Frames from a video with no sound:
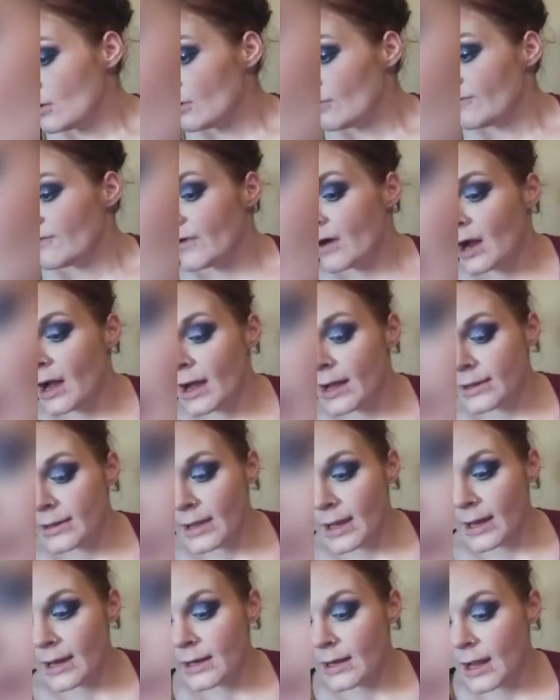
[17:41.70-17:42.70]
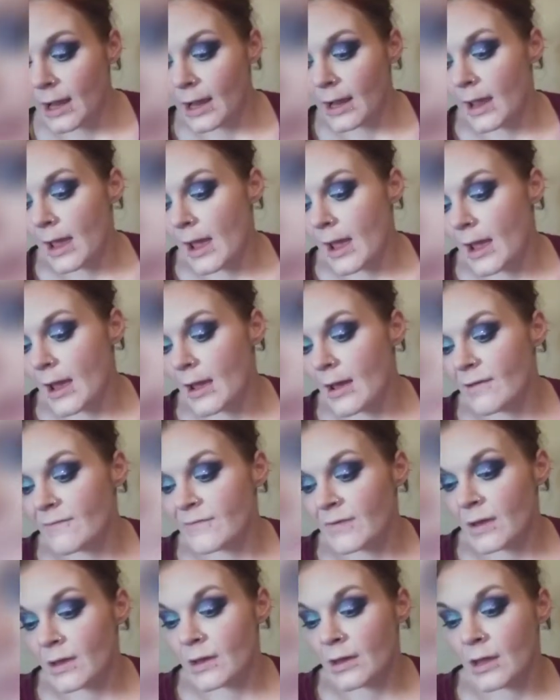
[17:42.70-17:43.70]
For highlight, I
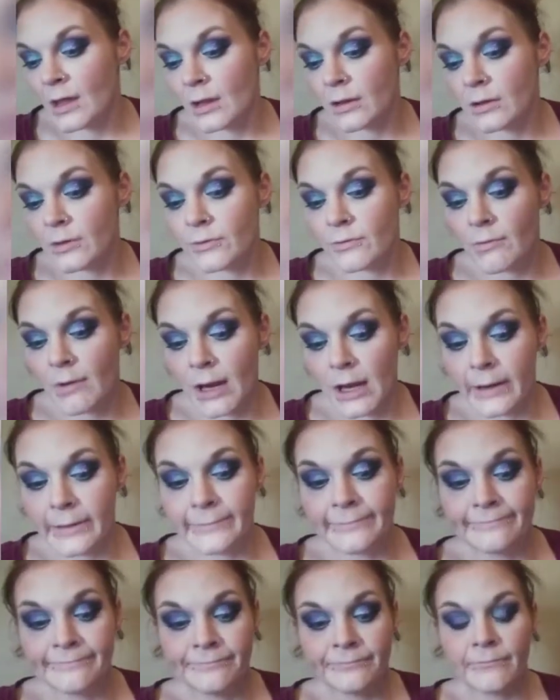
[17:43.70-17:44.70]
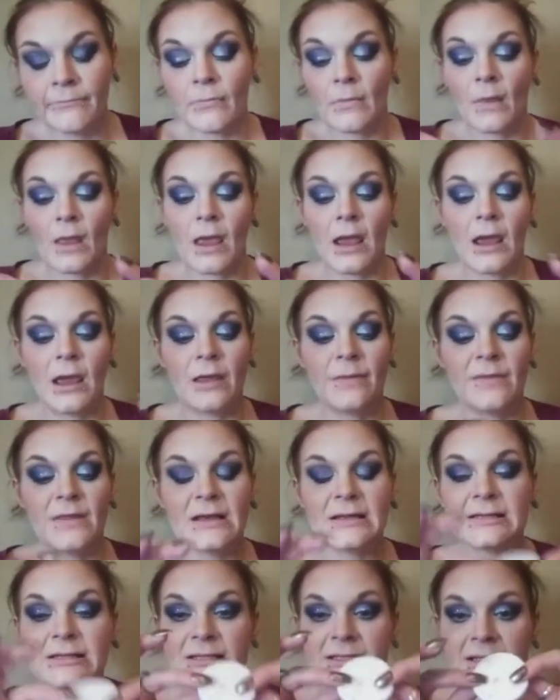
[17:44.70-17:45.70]
have Colored Rain, and
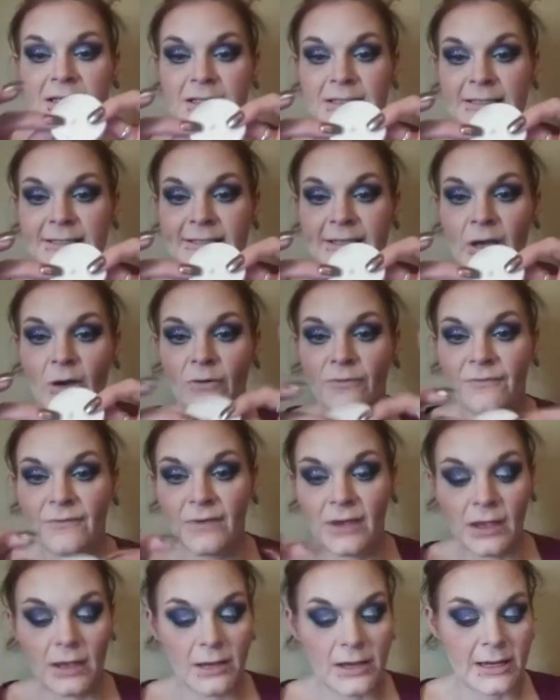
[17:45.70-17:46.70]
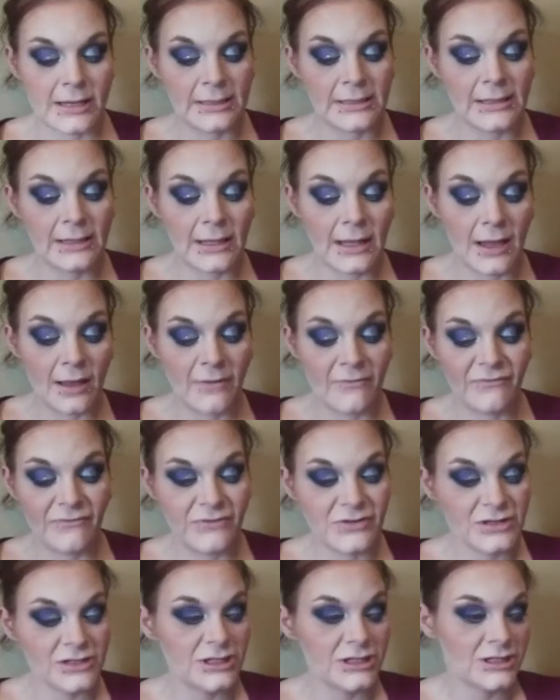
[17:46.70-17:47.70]
this is in Selfie. I'd love
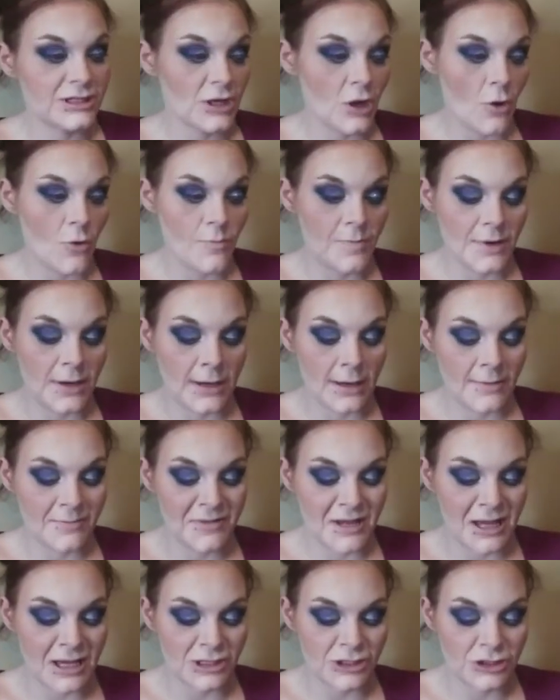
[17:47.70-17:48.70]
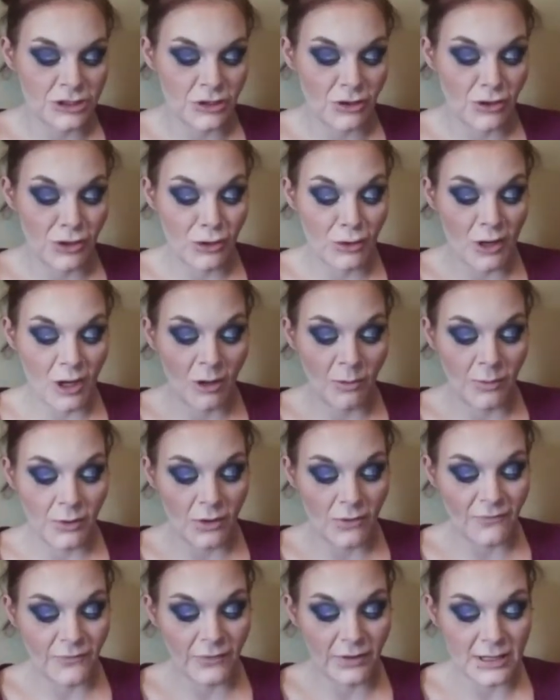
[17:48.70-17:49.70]
to just open it up and show you how
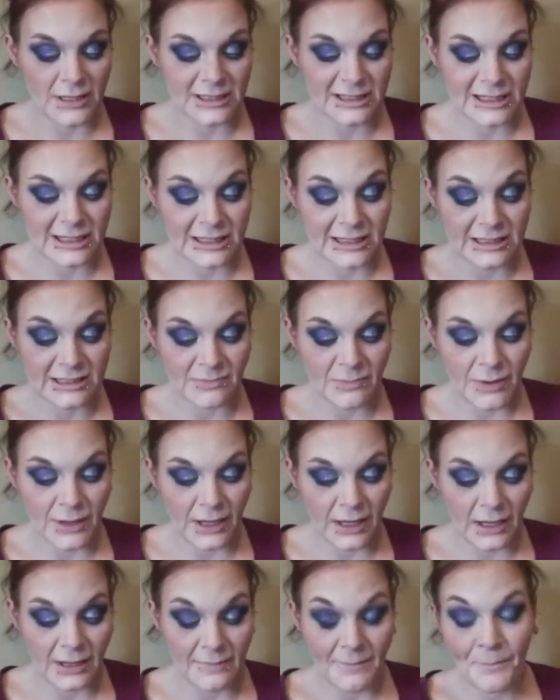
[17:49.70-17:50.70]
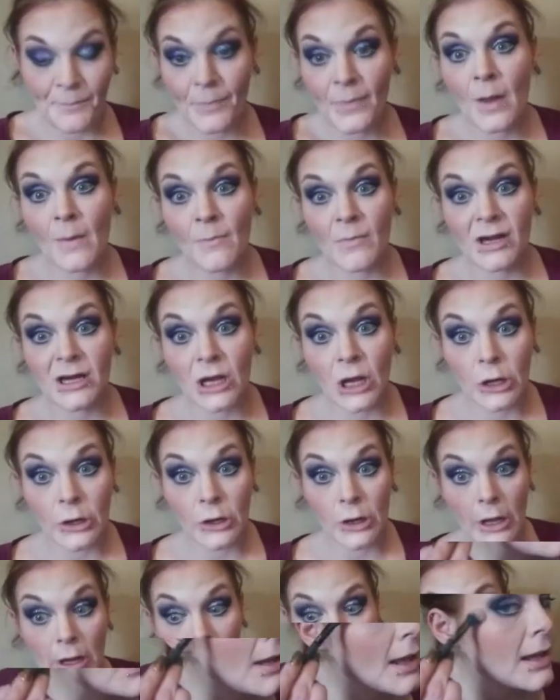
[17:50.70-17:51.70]
beautiful this is, but my
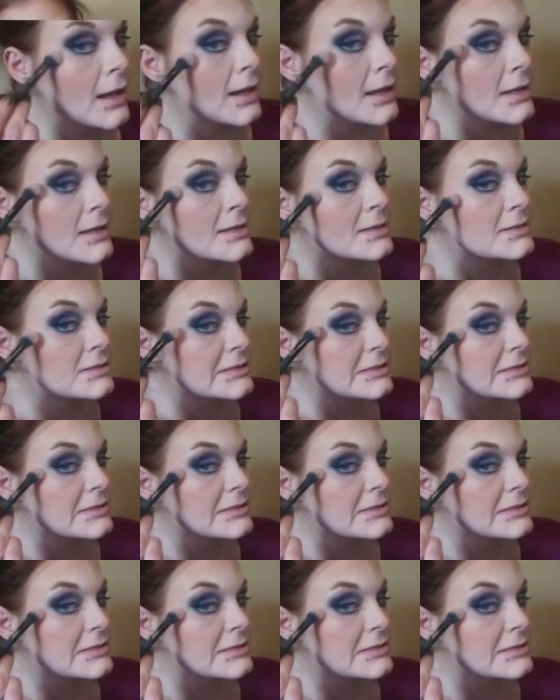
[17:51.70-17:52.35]
daughter got a hold of it.